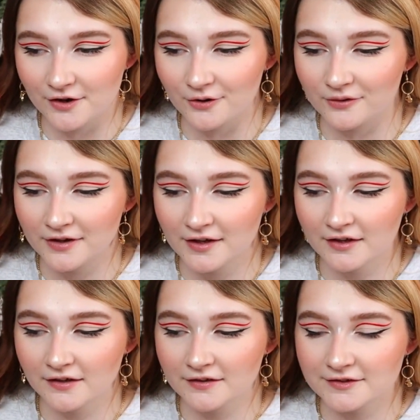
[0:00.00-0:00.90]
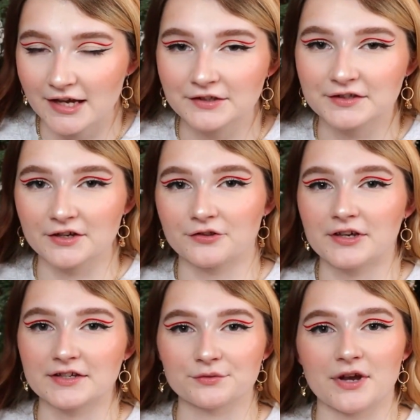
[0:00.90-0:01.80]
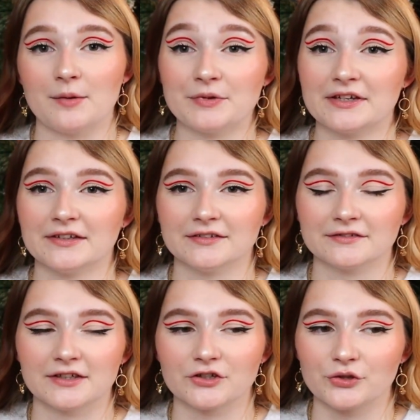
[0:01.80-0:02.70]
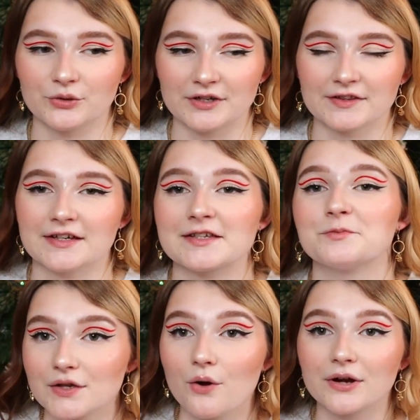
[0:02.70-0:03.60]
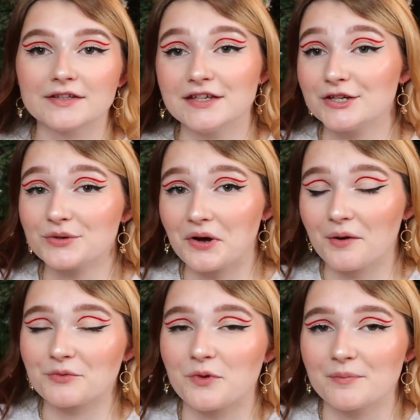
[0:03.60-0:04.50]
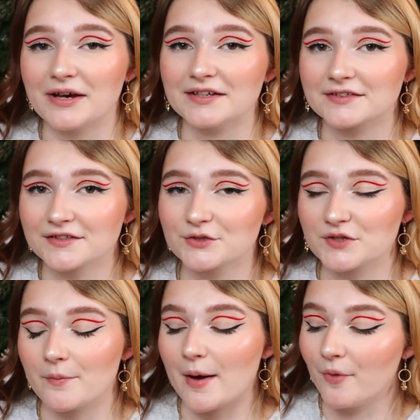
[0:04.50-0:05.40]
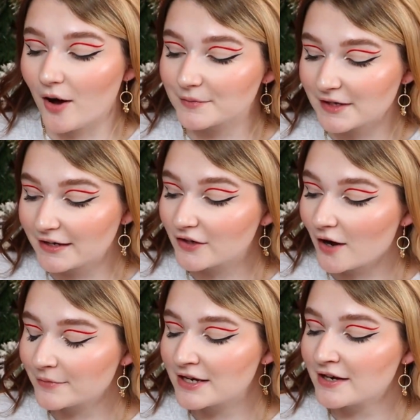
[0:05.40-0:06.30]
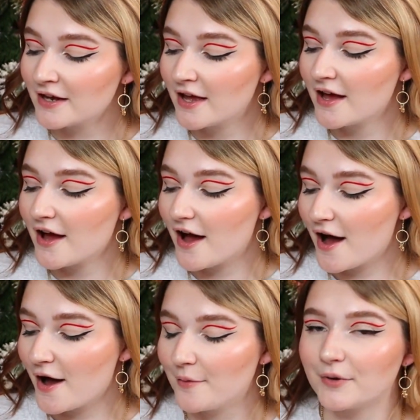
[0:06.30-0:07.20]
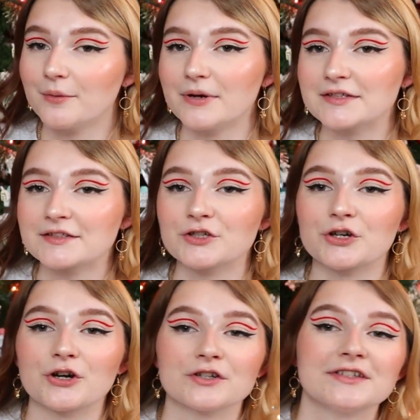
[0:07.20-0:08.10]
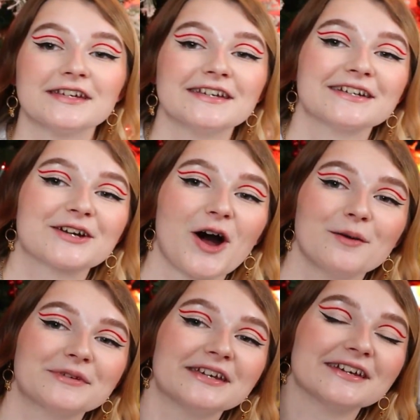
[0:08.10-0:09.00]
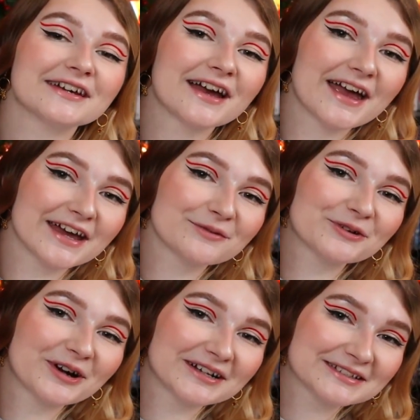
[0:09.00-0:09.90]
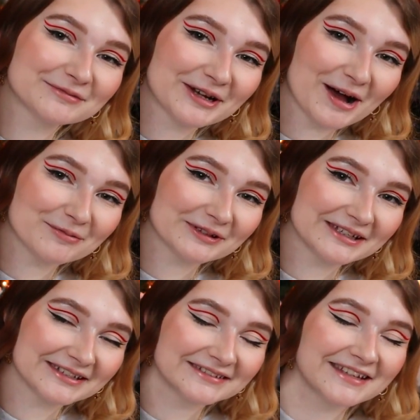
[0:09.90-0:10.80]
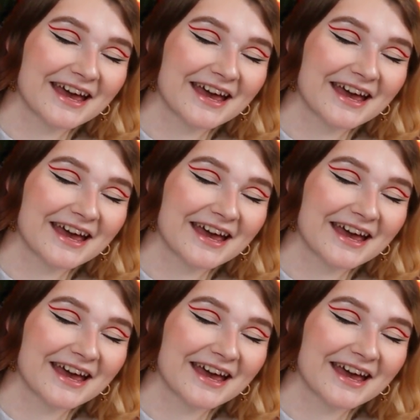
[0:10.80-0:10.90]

so Sadly, their things will not be included in this. So continuing on with what my sisters on my mom's side got me, um, my sister Kirsty got me Animal Crossing Monopoly.